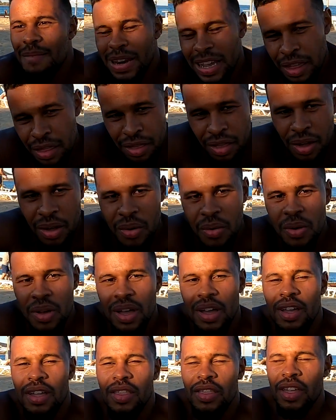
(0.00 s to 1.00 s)
please know
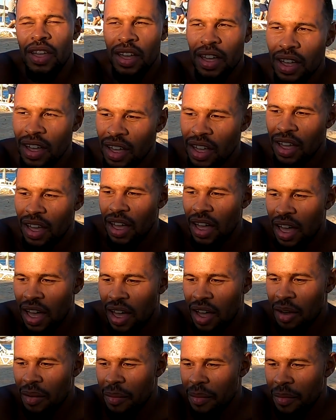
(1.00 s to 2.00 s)
that
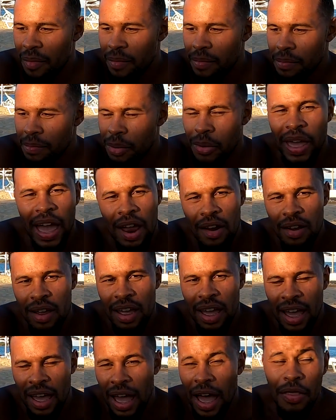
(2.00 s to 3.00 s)
um,
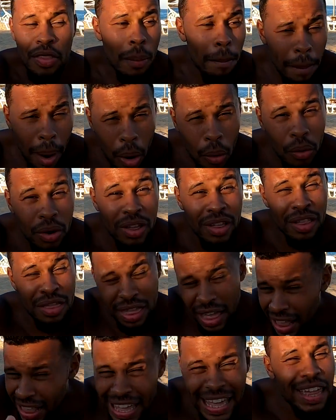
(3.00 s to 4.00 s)
Bulgaria and the
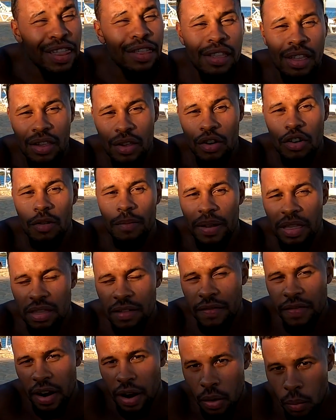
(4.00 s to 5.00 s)
Balkans and Eastern Europe
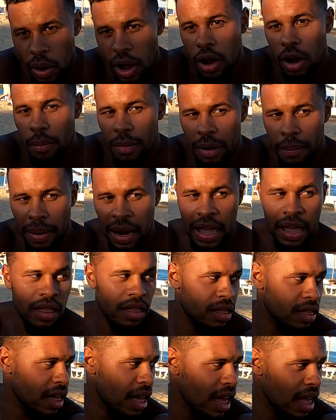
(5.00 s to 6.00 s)
is a very welcoming
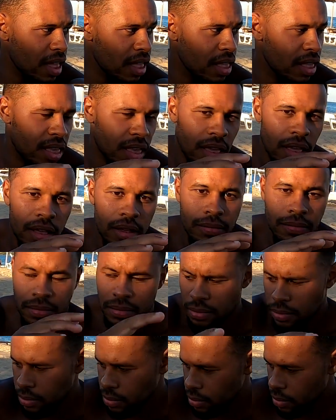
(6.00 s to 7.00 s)
place, and
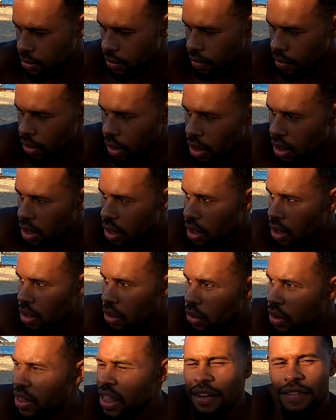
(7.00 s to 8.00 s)

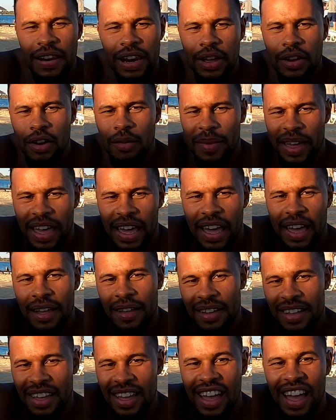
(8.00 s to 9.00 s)
you can definitely come
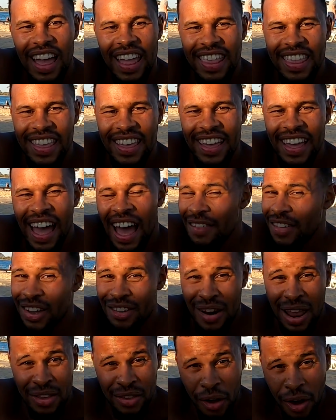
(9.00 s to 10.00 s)
here and uh, have a
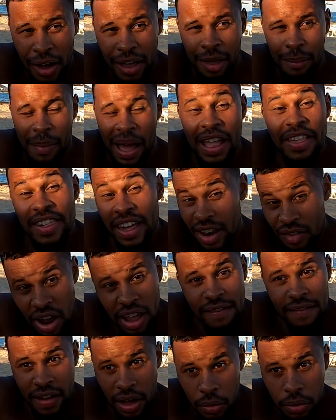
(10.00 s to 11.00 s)
great time and
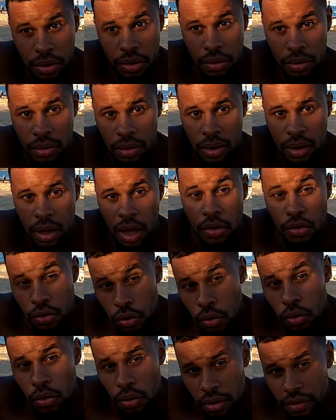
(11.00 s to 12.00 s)
generate value
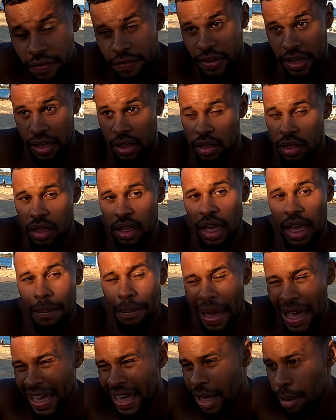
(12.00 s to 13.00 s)
and do good things.
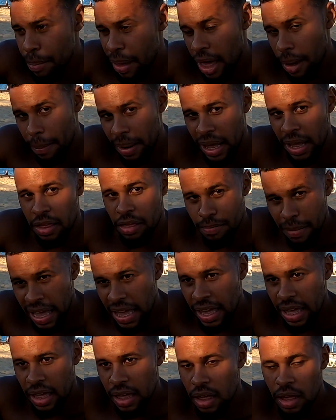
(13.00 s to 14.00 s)
Okay, make it a better place,
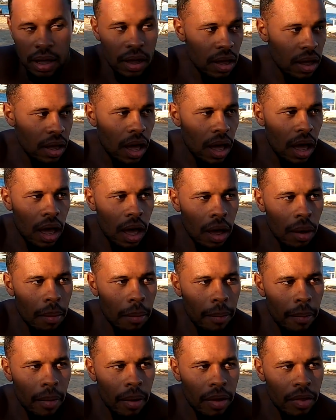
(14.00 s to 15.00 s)
make it
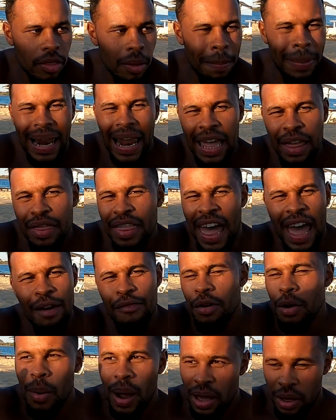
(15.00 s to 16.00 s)
um, the place that
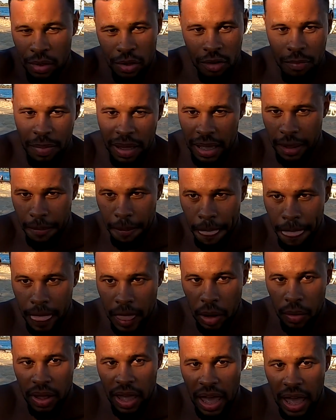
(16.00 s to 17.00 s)
everywhere should be.
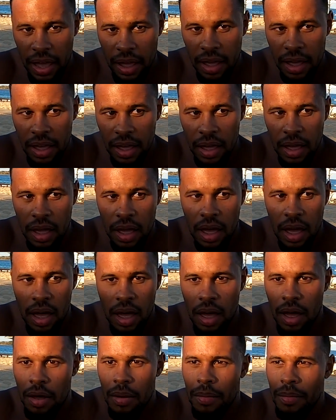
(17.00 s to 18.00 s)
Okay.
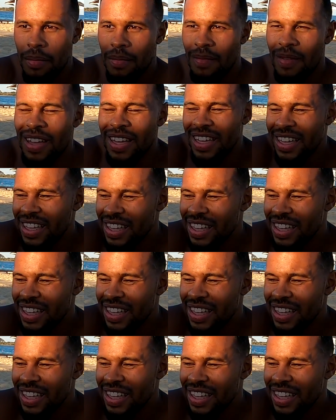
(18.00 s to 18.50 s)
Um,